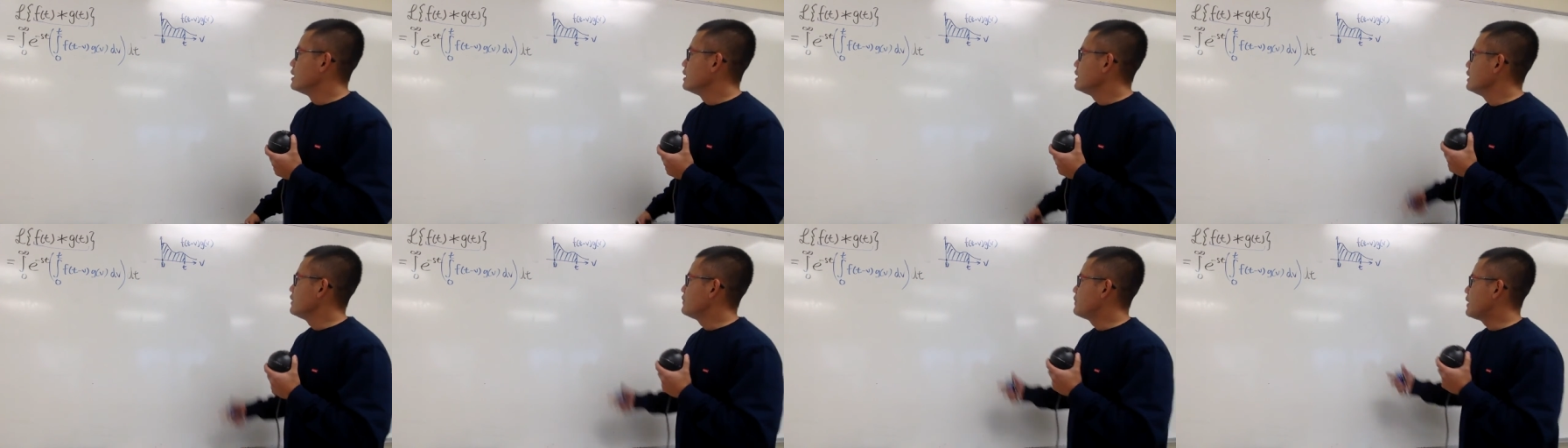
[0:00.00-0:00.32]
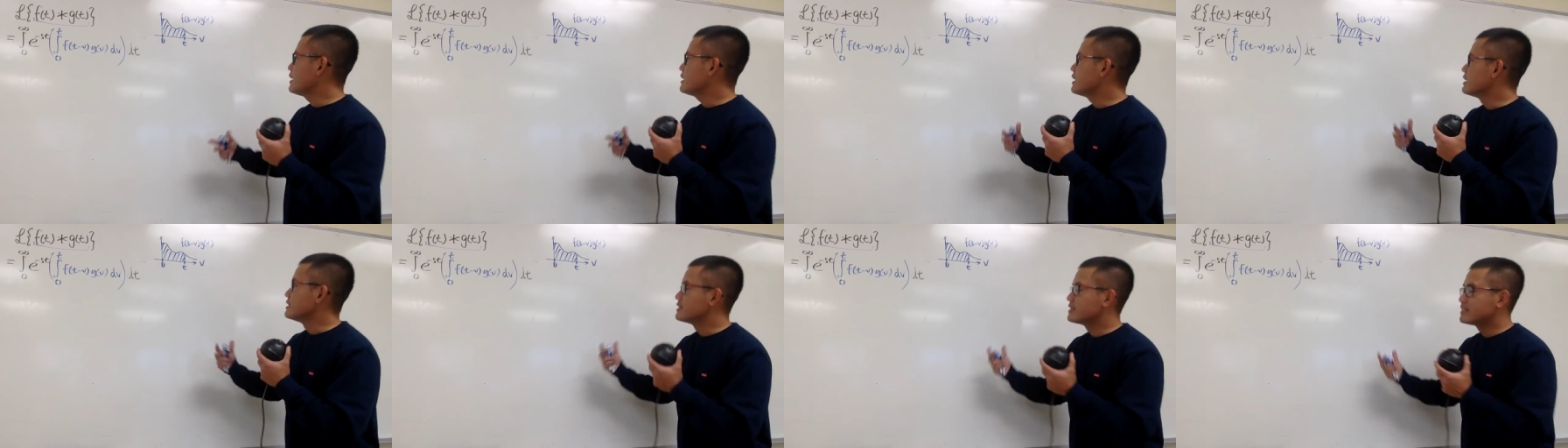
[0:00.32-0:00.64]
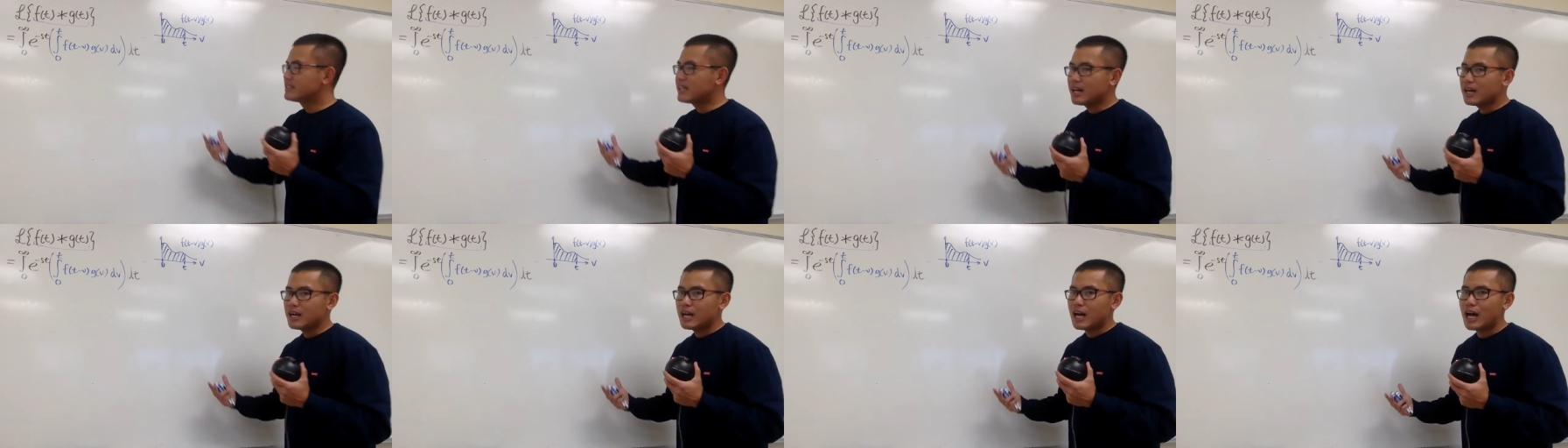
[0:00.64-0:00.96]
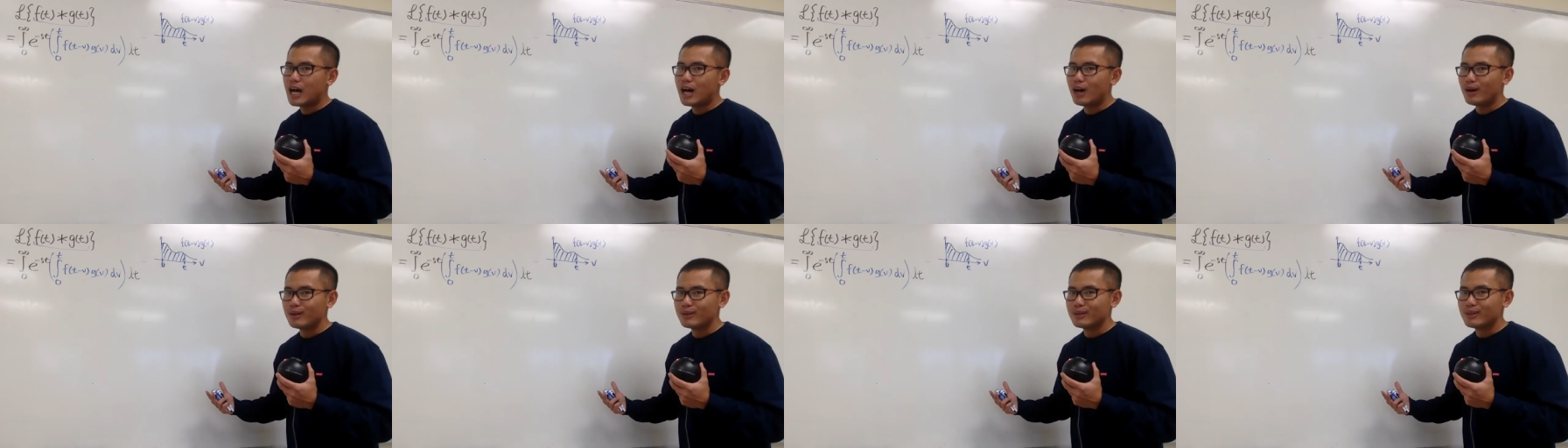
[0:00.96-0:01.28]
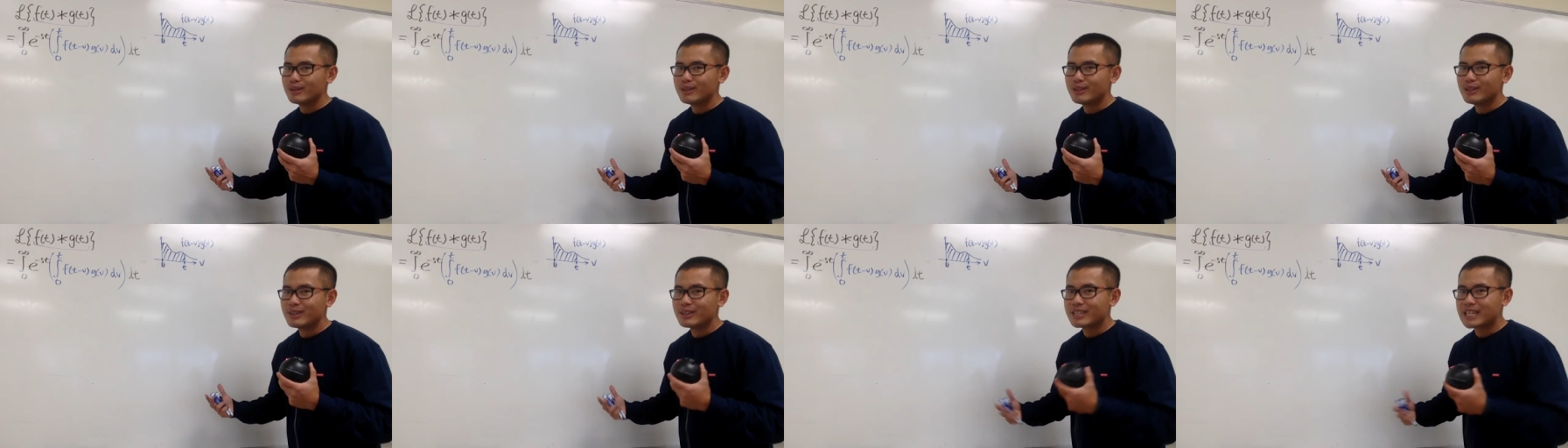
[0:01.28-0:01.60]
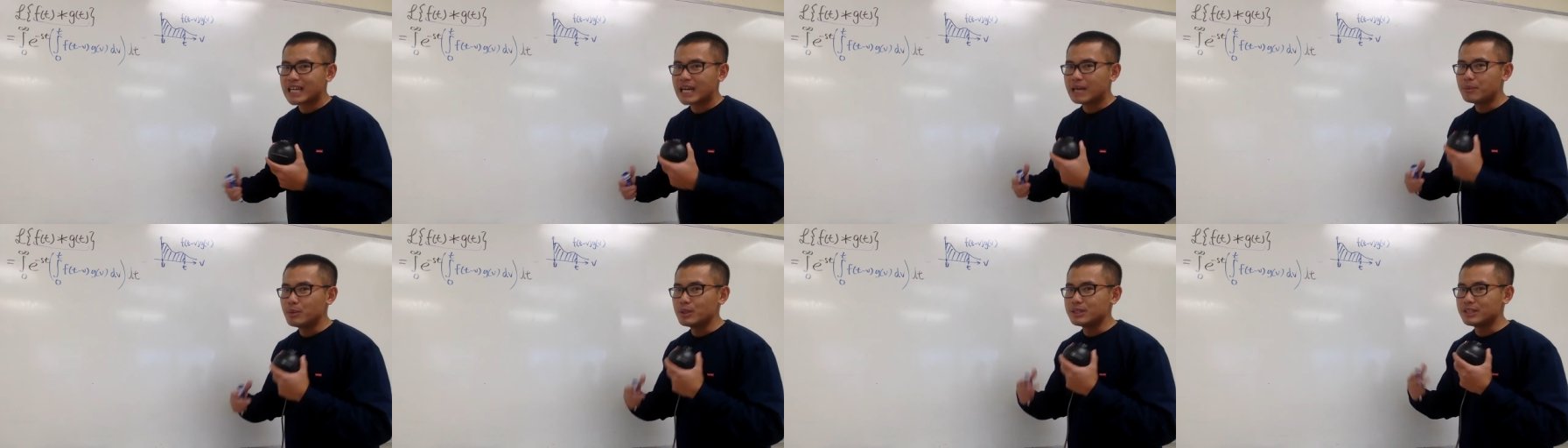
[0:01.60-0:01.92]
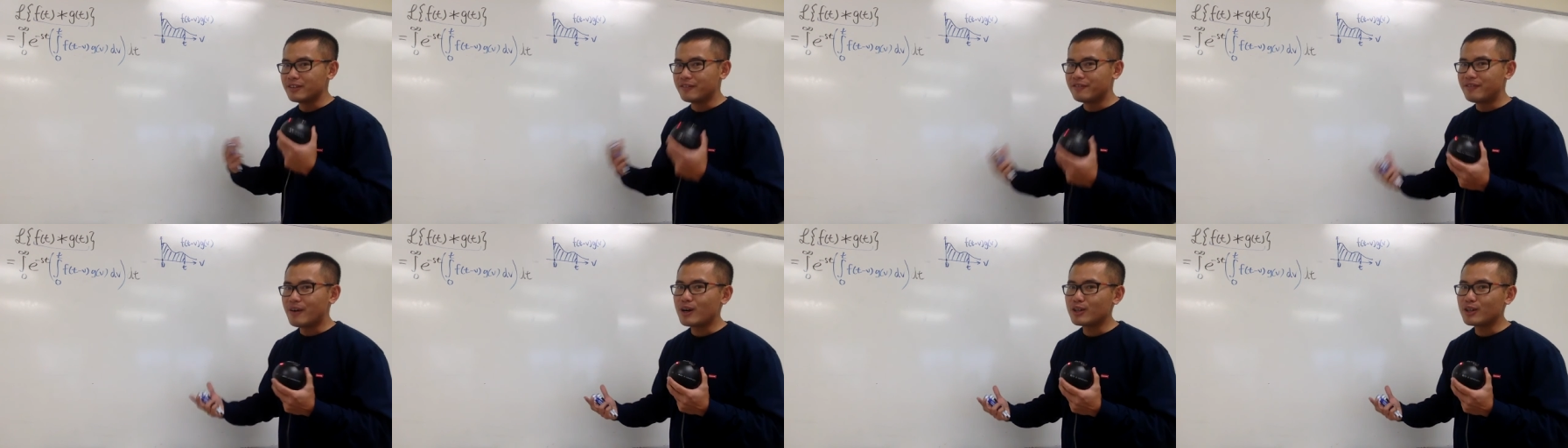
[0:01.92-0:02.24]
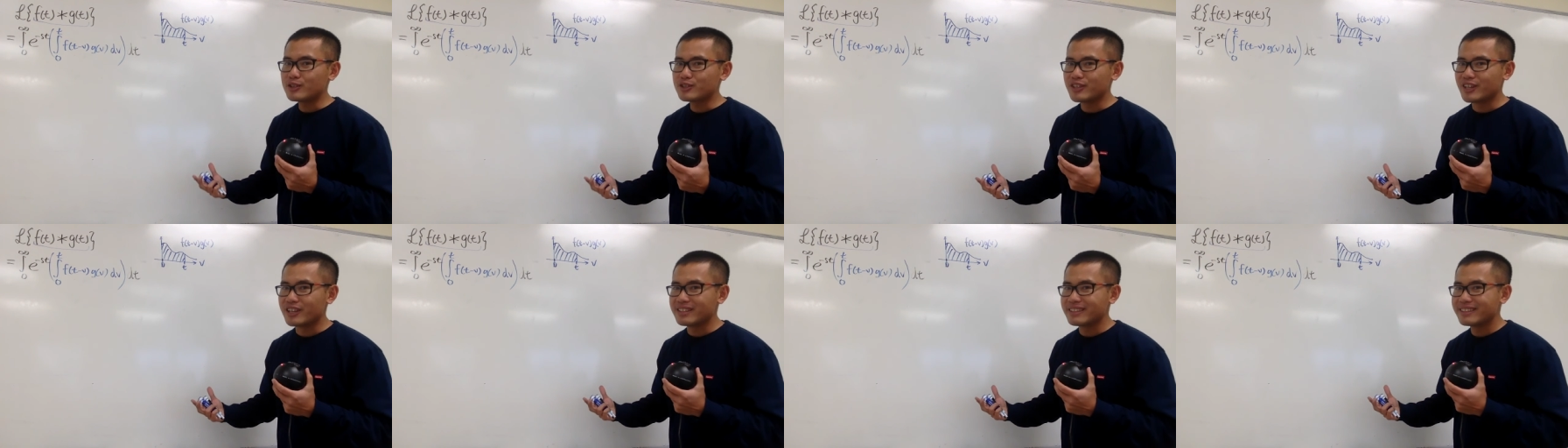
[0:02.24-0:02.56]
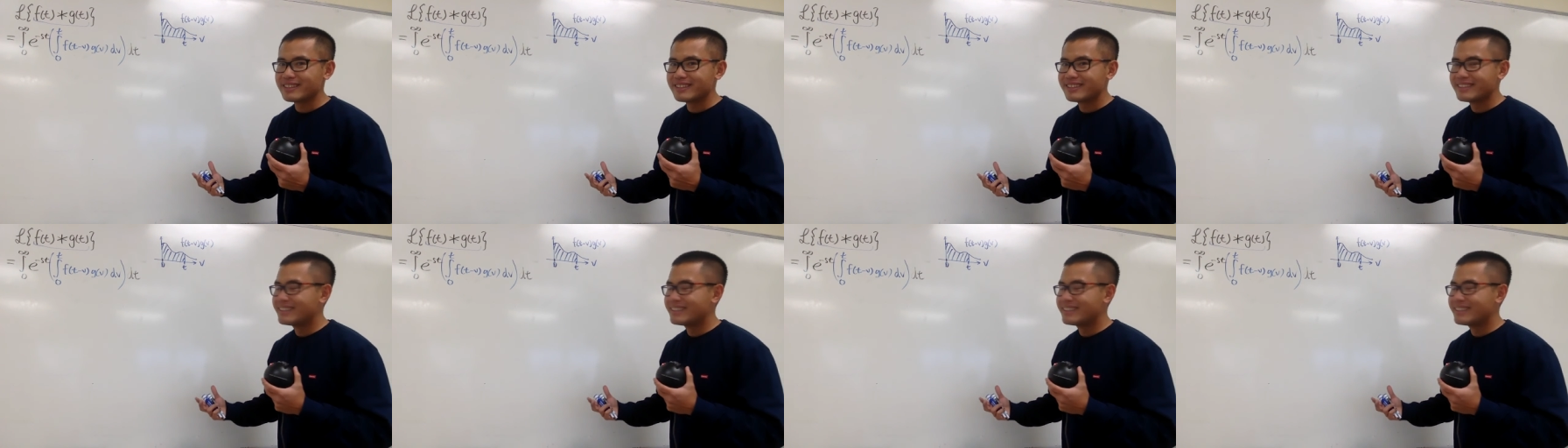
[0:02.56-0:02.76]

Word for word: If I can somehow come with a function